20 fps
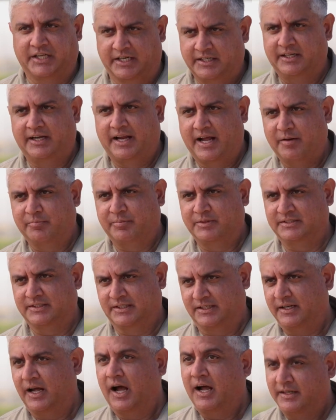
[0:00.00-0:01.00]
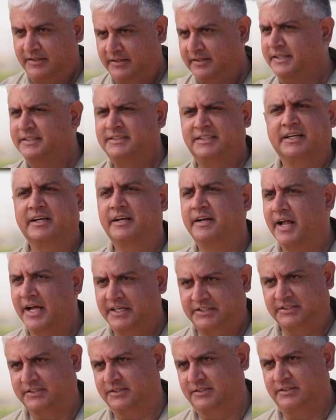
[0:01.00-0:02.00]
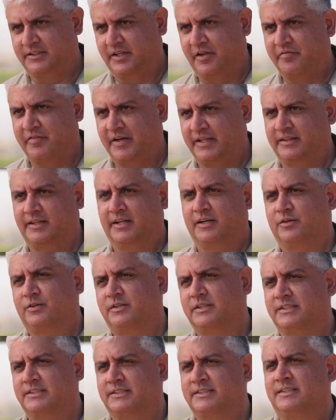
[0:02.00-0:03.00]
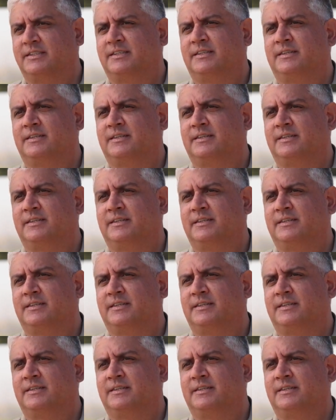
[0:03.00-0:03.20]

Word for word: generally happens and, it's a natural event that occurs.